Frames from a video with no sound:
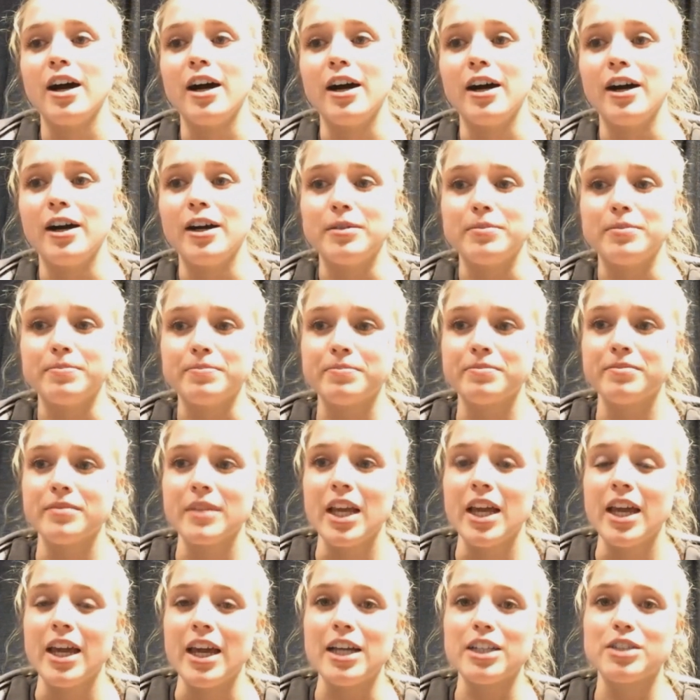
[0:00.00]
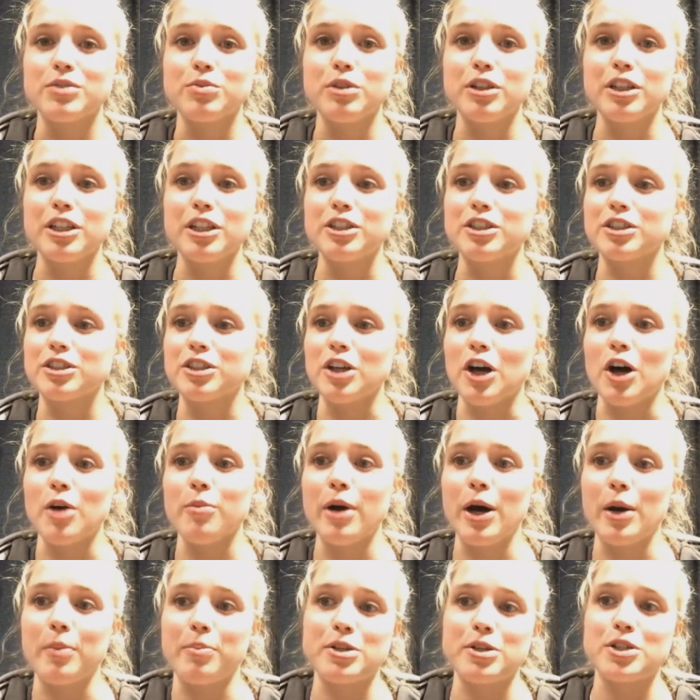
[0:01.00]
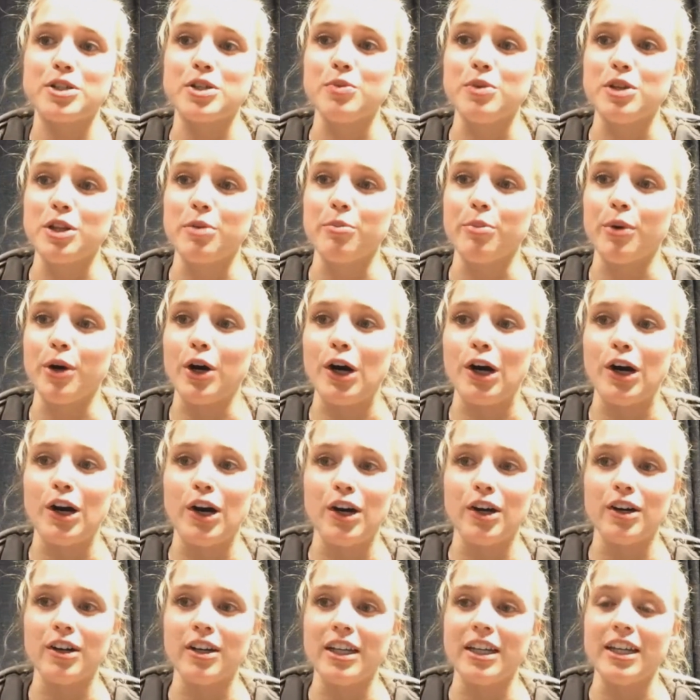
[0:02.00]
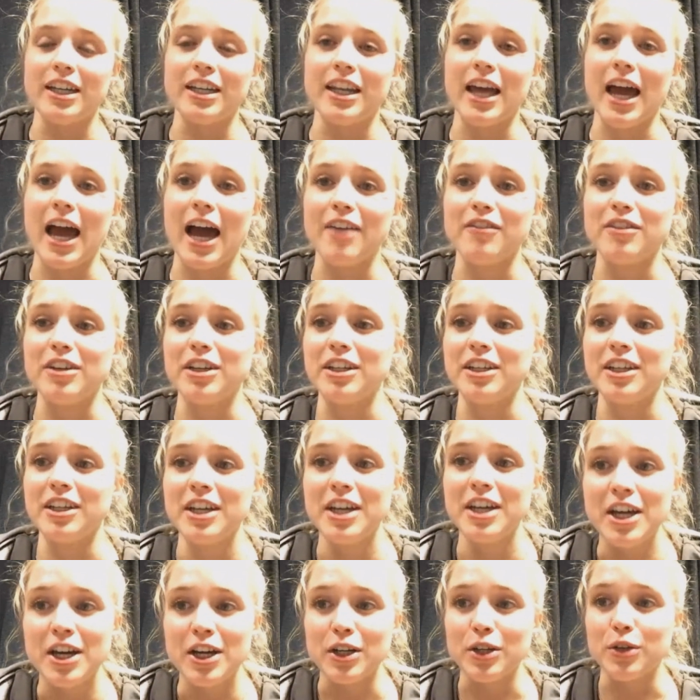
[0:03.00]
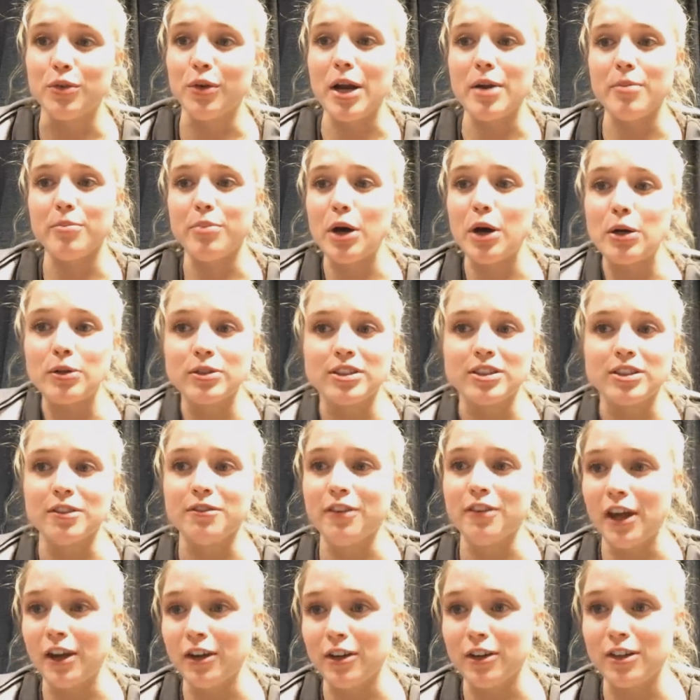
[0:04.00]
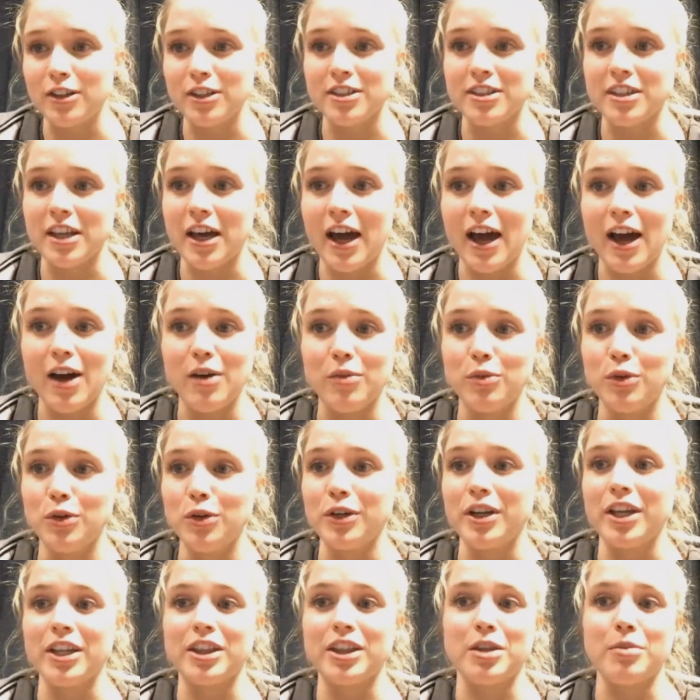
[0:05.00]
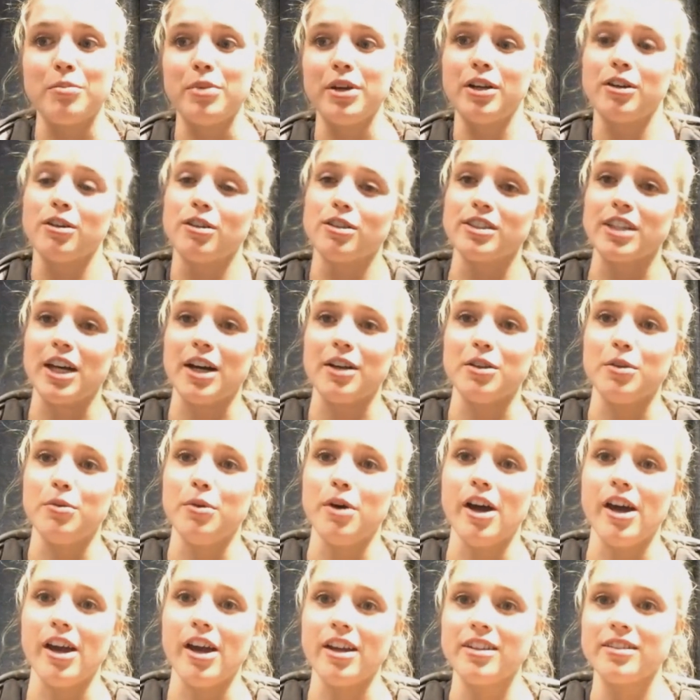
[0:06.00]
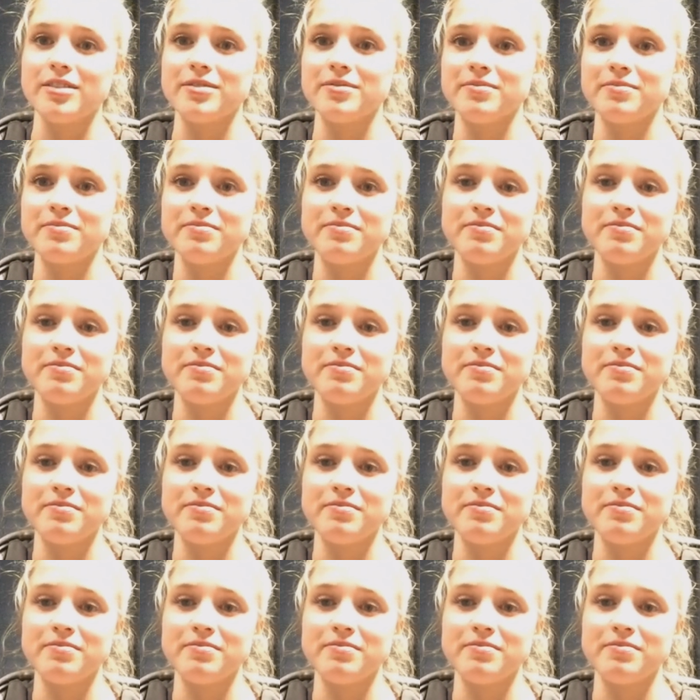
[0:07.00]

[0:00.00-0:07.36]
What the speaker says: it's really just all about pursuing the ball and having great post defenders that will get the big girls out the way.